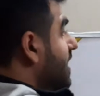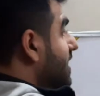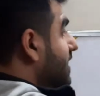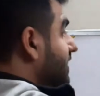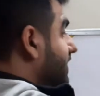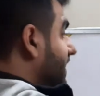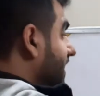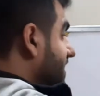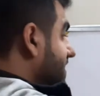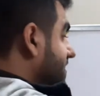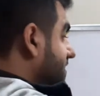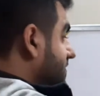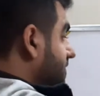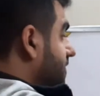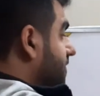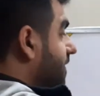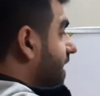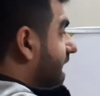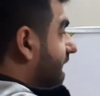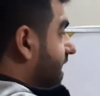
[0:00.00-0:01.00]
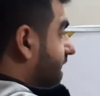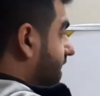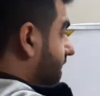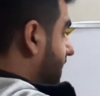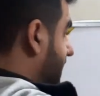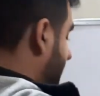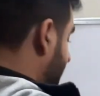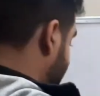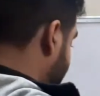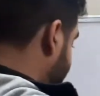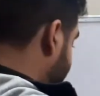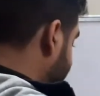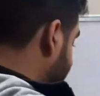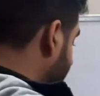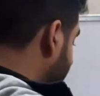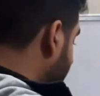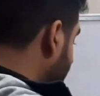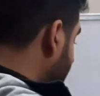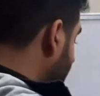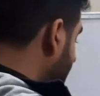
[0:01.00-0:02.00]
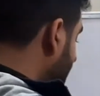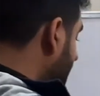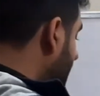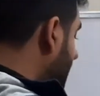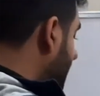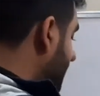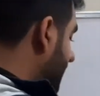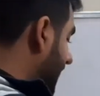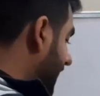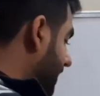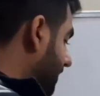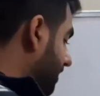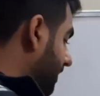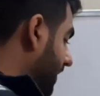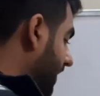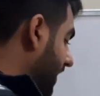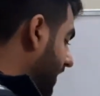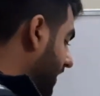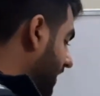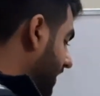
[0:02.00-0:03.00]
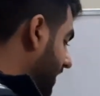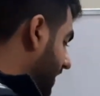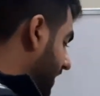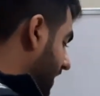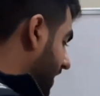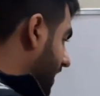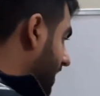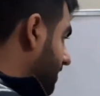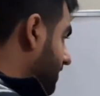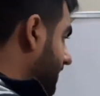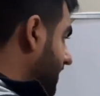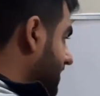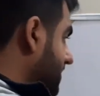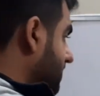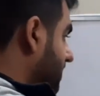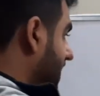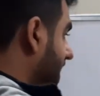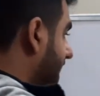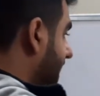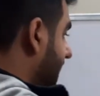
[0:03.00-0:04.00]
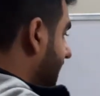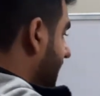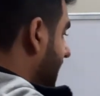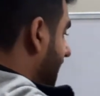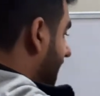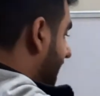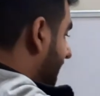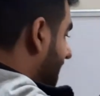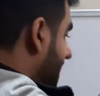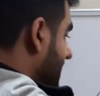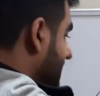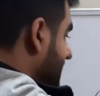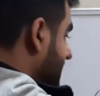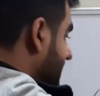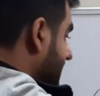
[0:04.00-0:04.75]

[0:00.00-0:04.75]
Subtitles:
This wire, let me name this wire as,